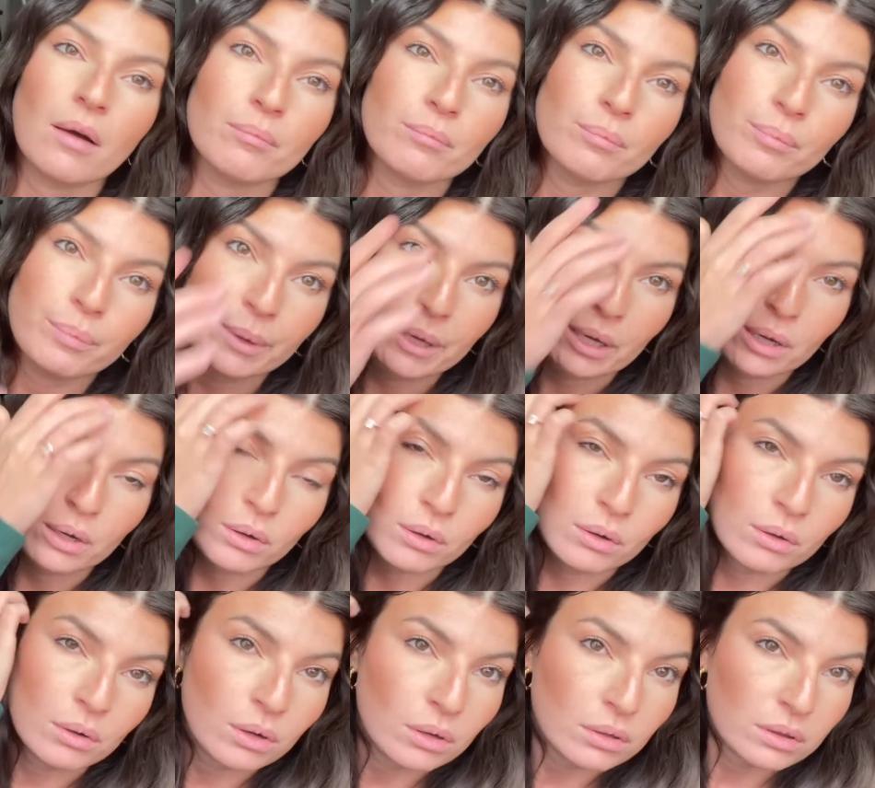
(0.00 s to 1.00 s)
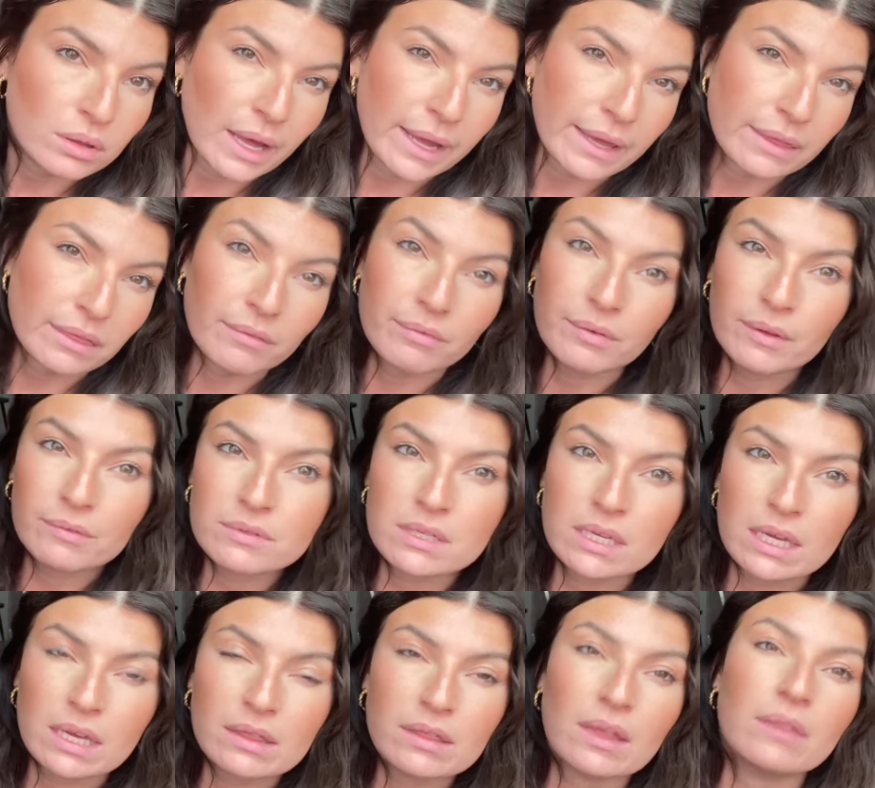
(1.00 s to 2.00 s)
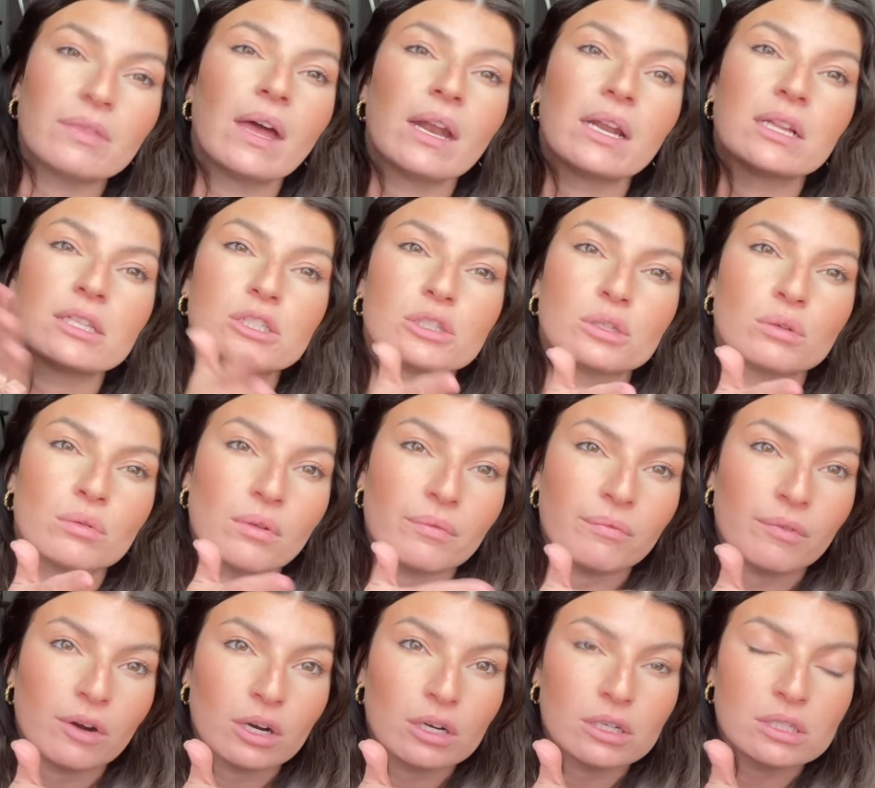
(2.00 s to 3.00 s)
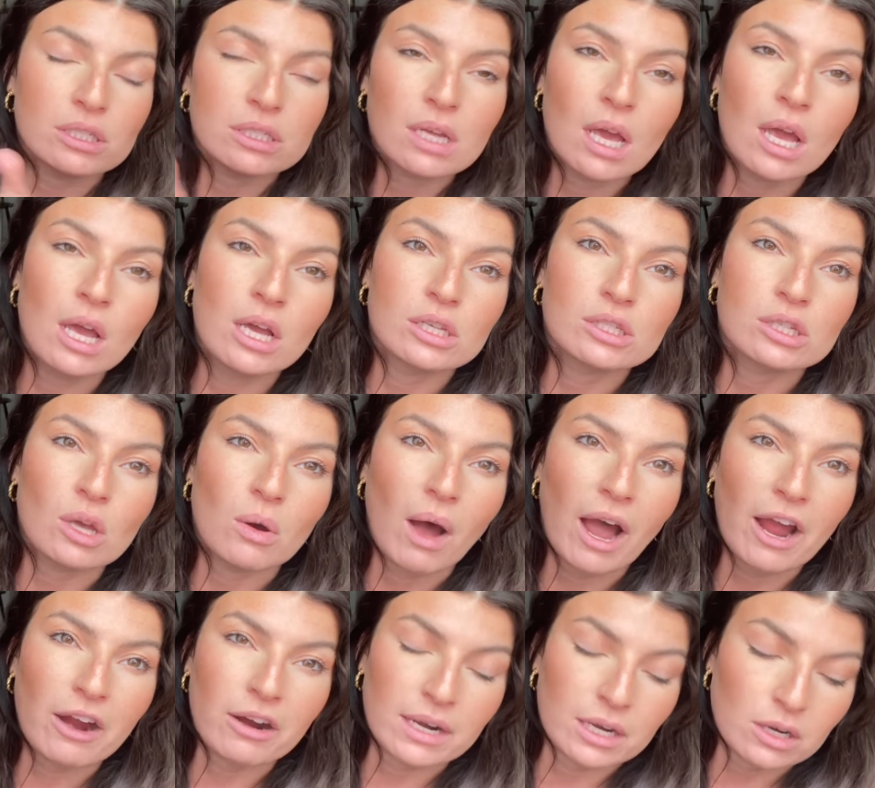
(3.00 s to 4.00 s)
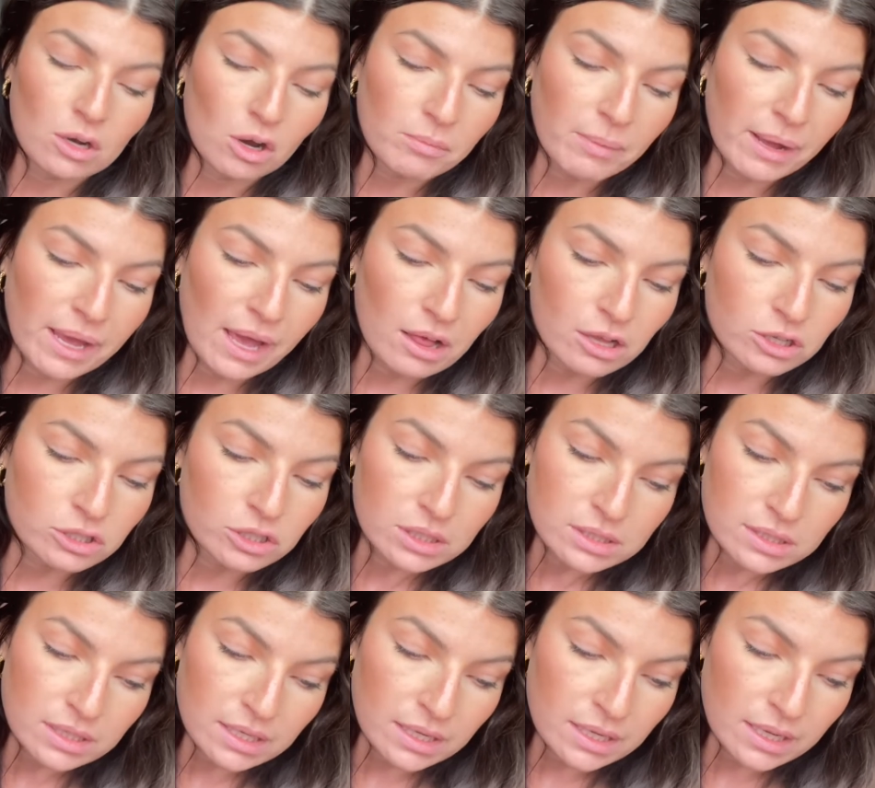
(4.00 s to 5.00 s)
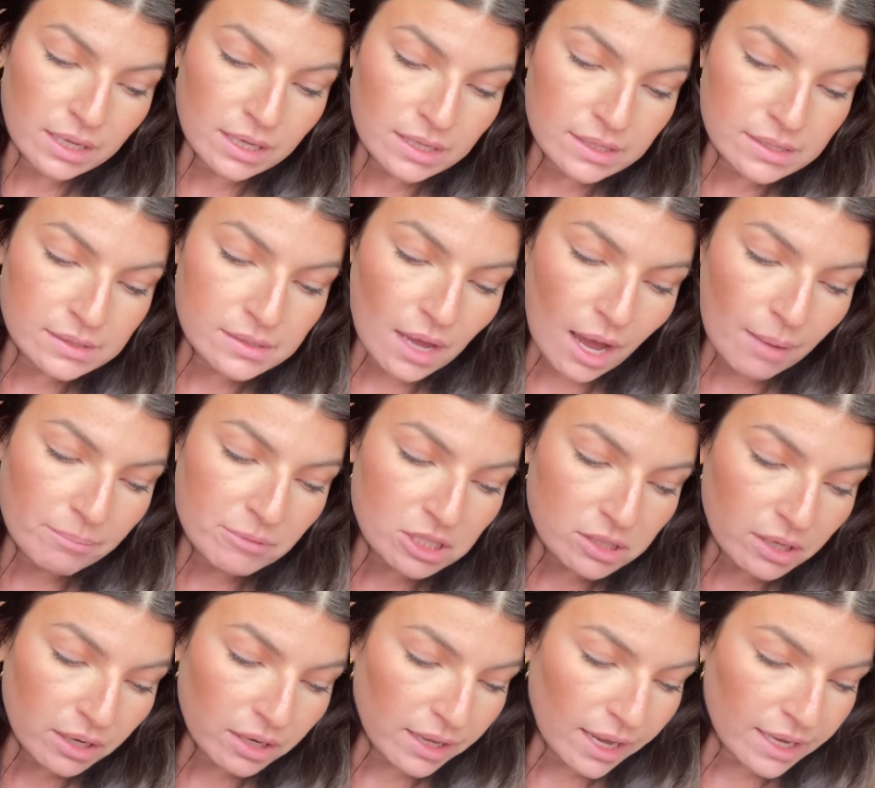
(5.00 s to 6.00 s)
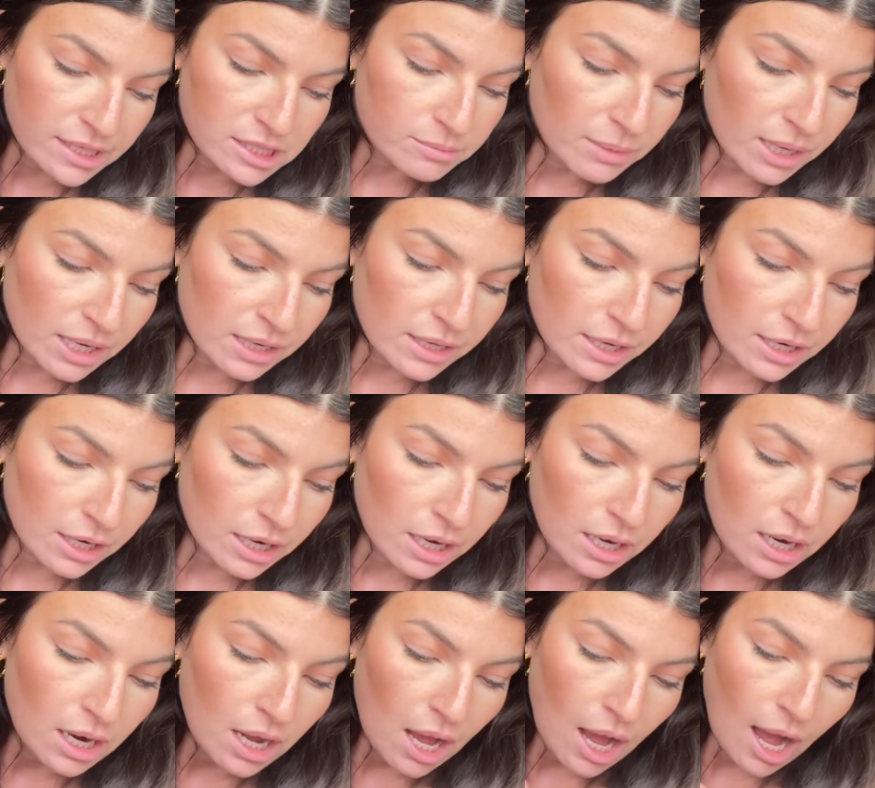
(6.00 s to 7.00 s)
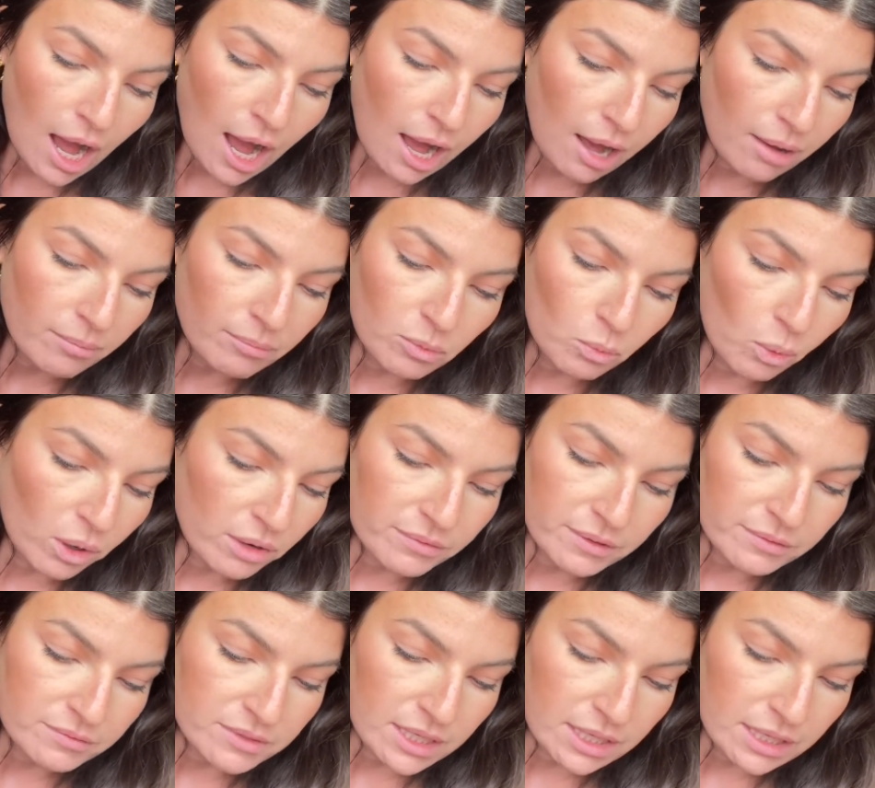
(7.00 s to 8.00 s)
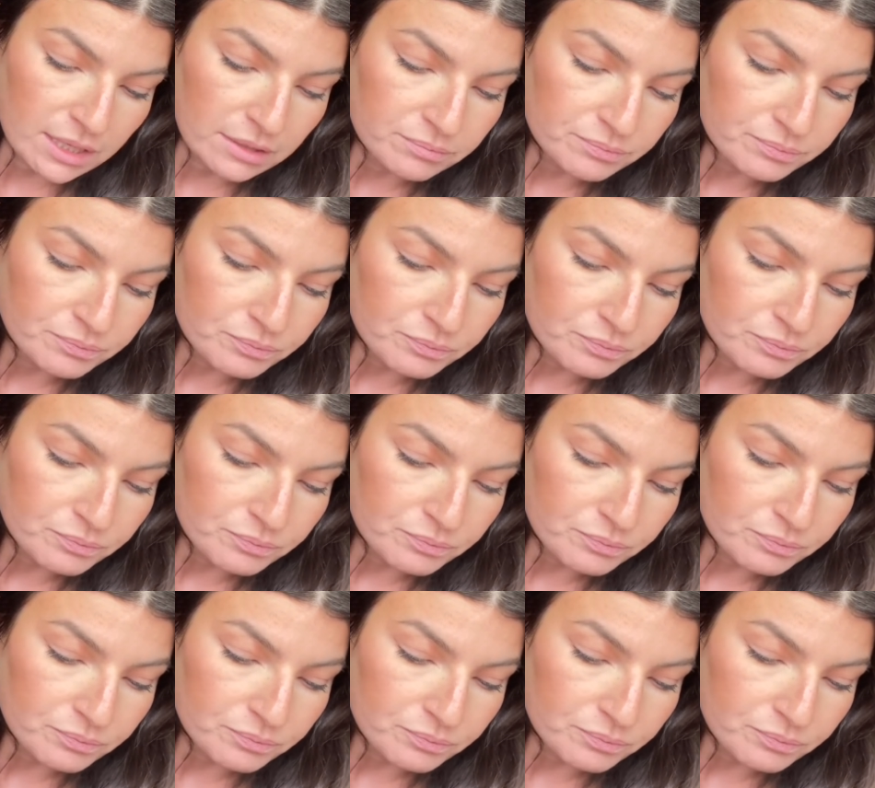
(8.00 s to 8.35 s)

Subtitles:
bill like the 15th, and then it's due the 1st. So I already know my electricity is, I'm just gonna estimate here, $115,